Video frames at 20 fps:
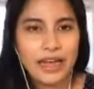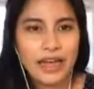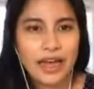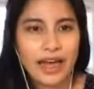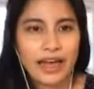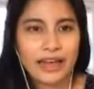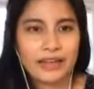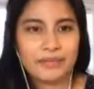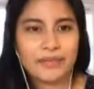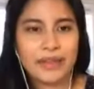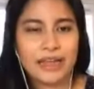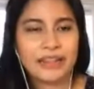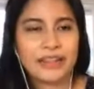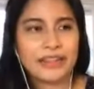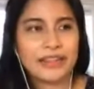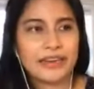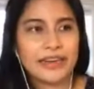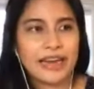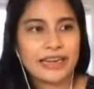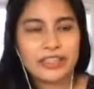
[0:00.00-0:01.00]
Um, and
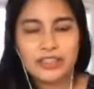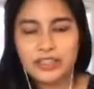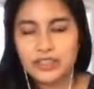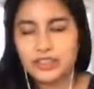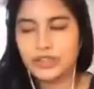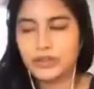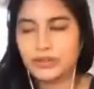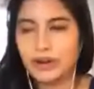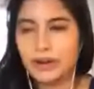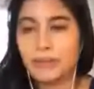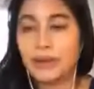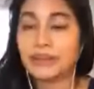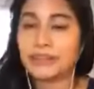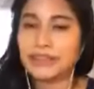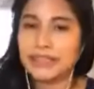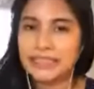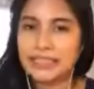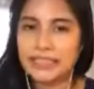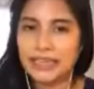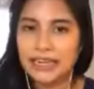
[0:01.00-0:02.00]
then the next two are about
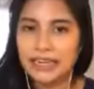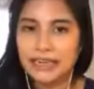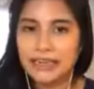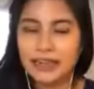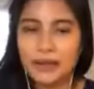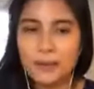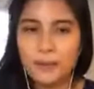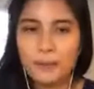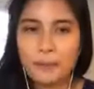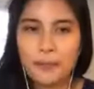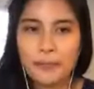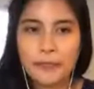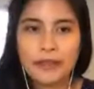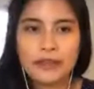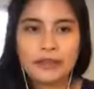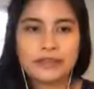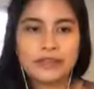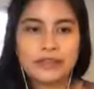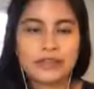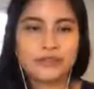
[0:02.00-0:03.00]
listening.
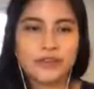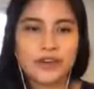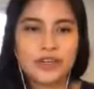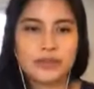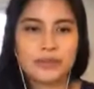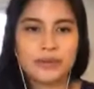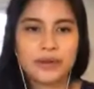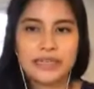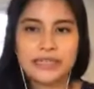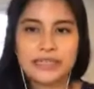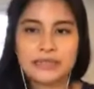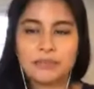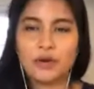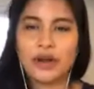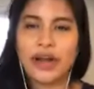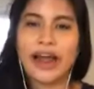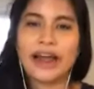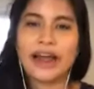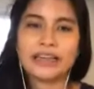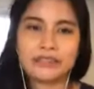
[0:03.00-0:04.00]
So this first one is
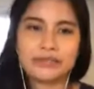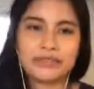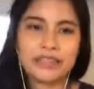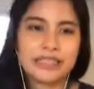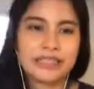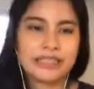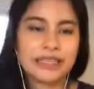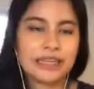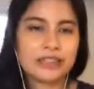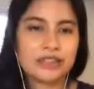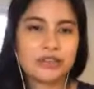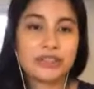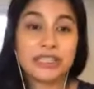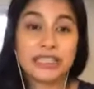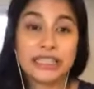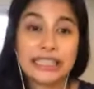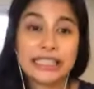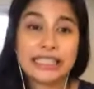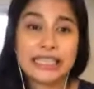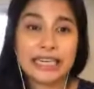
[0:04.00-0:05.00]
more active listening, so
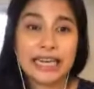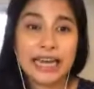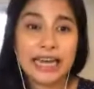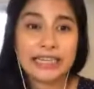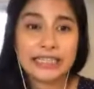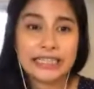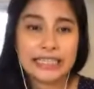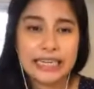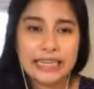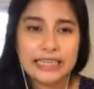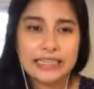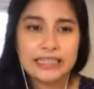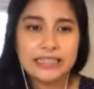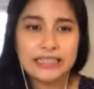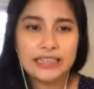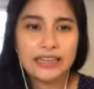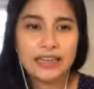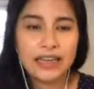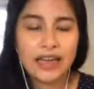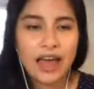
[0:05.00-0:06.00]
soliciting ideas.
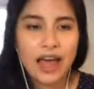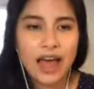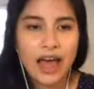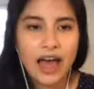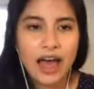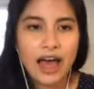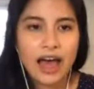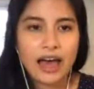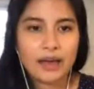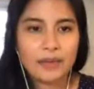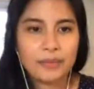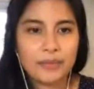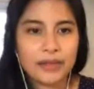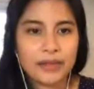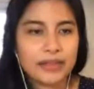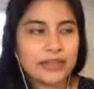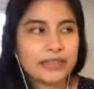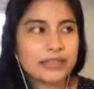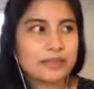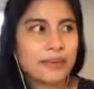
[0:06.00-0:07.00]
Um,
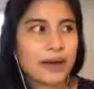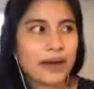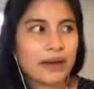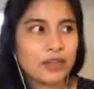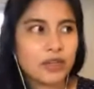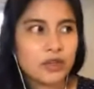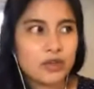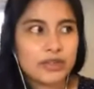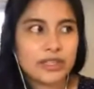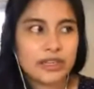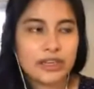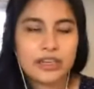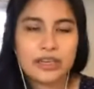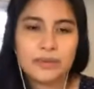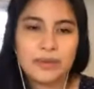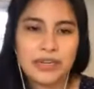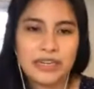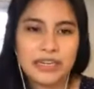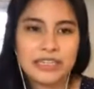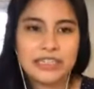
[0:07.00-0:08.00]
it's about using a
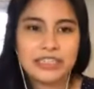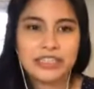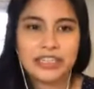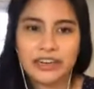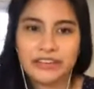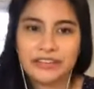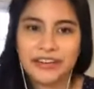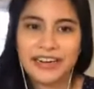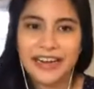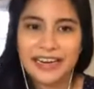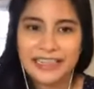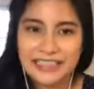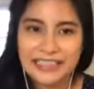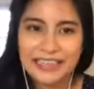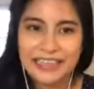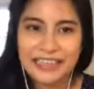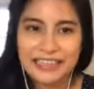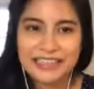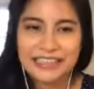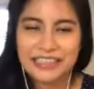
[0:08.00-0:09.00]
community to generate
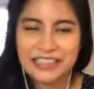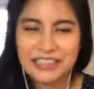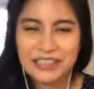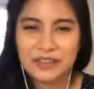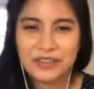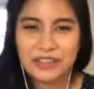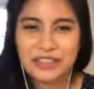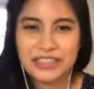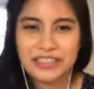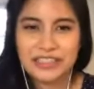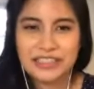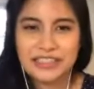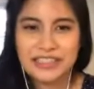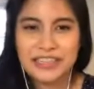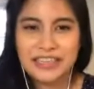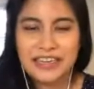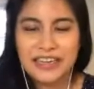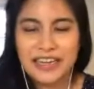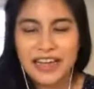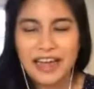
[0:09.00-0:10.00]
ideas and solutions.
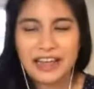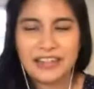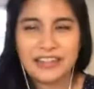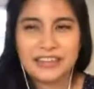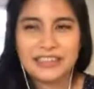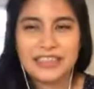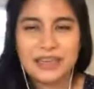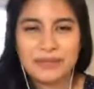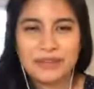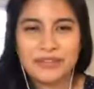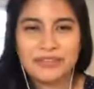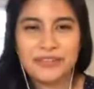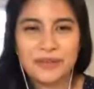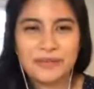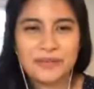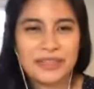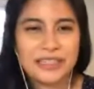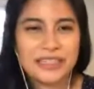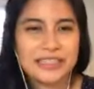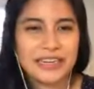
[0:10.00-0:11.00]
And the example
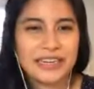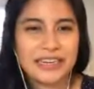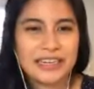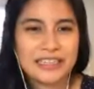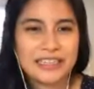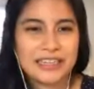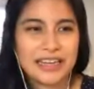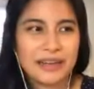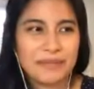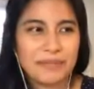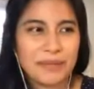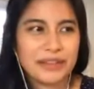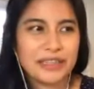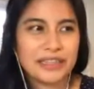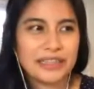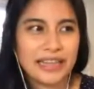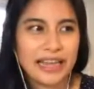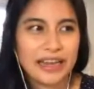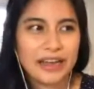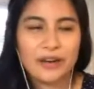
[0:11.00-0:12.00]
from the study is uh, about the
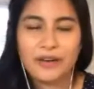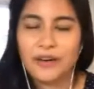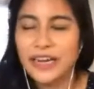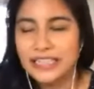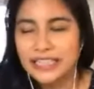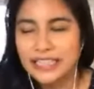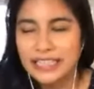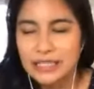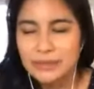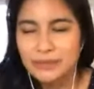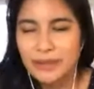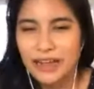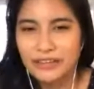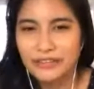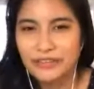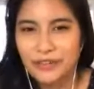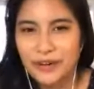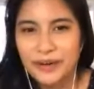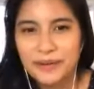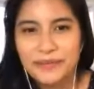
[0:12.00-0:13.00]
Lego Ideas
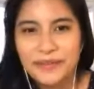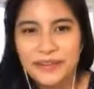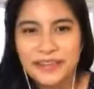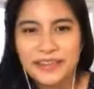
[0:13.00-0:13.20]
platform,